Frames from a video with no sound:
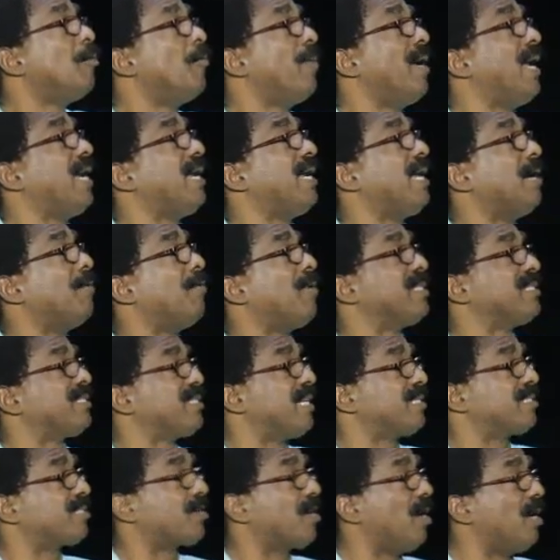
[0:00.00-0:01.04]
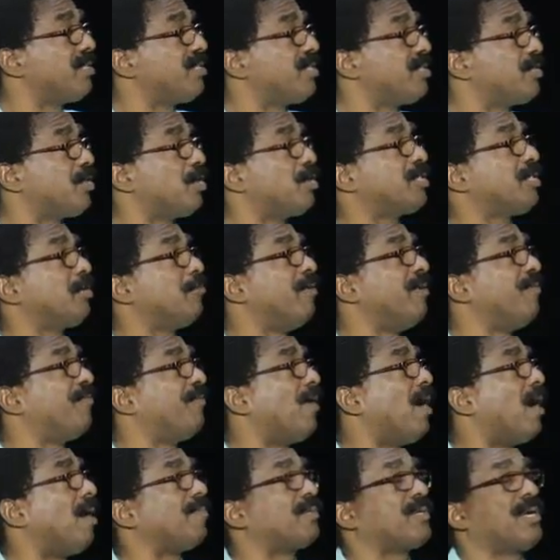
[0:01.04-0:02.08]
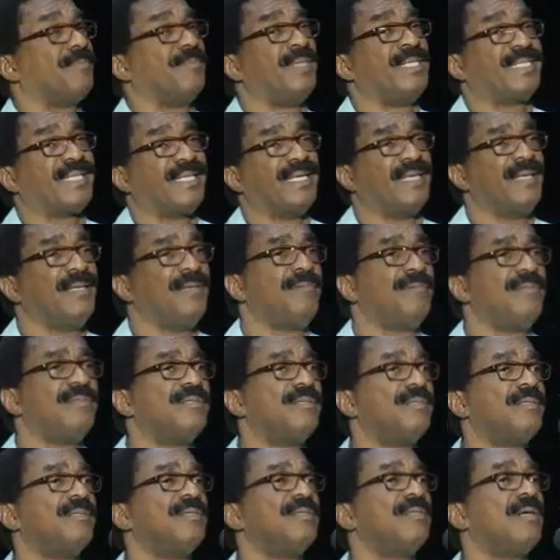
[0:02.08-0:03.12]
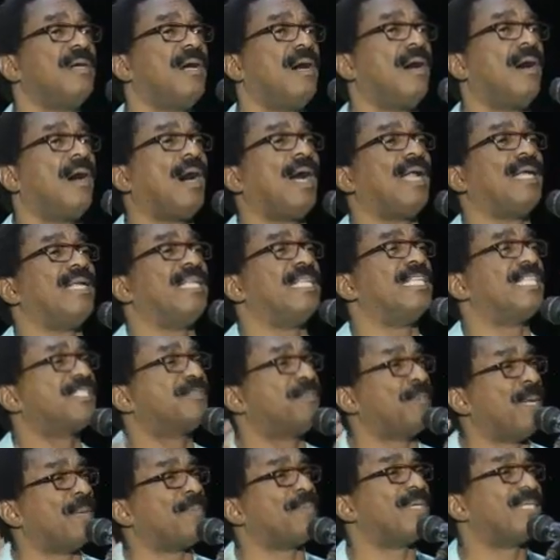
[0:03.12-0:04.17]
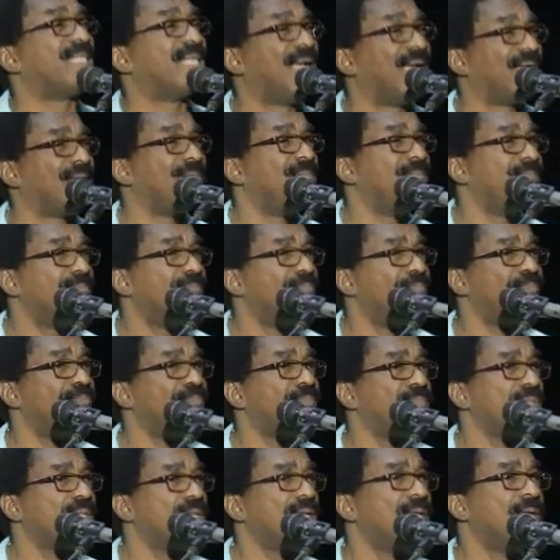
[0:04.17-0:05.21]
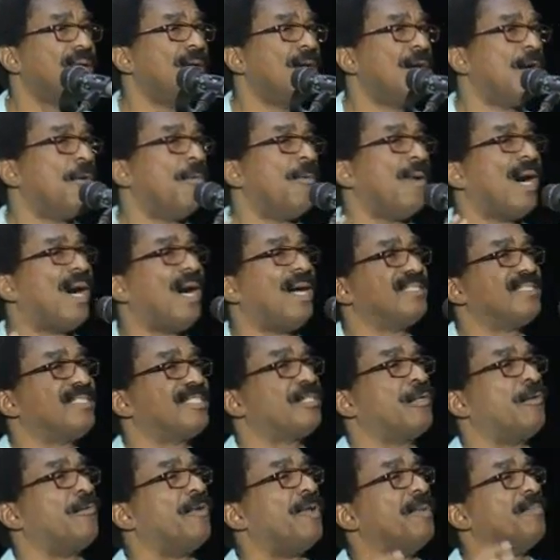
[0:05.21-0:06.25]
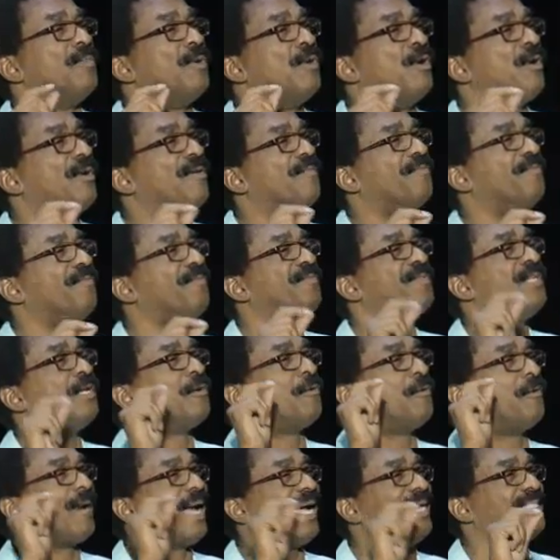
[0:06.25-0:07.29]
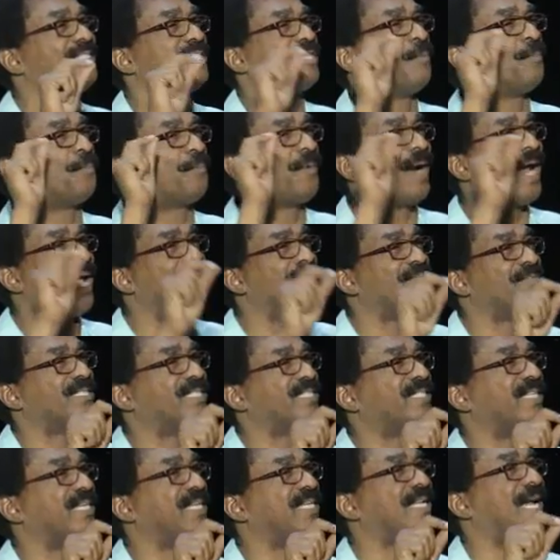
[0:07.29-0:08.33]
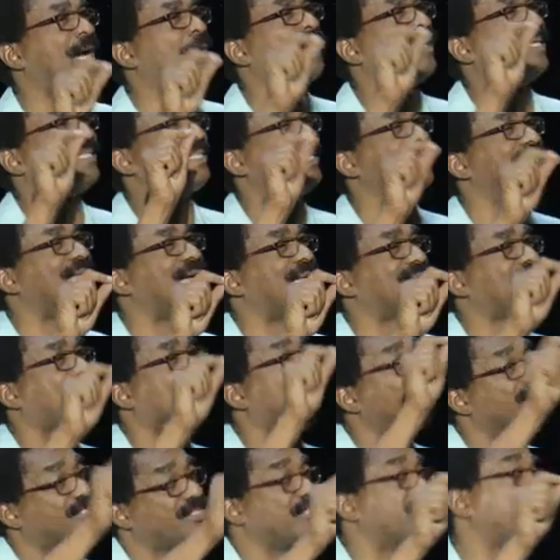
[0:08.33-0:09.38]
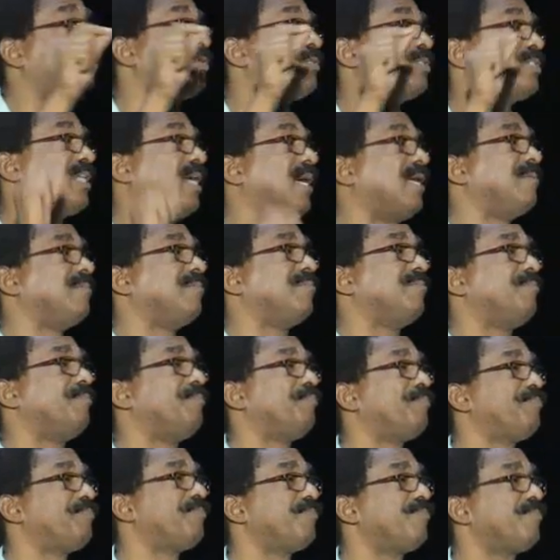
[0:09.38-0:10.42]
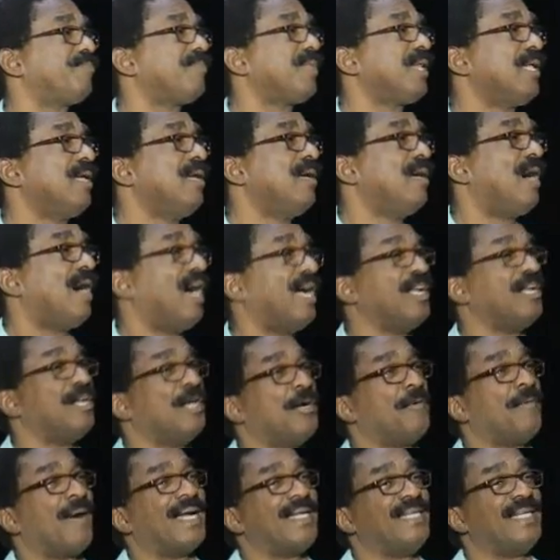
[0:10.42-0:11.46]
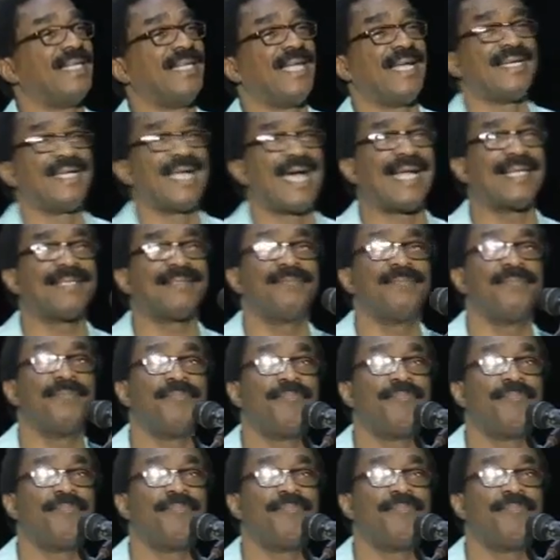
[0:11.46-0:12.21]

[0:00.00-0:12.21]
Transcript: when there was this Constitution Reform Committee, all these people did was to remove the right to privacy that was in that Constitution. And you know why they did that?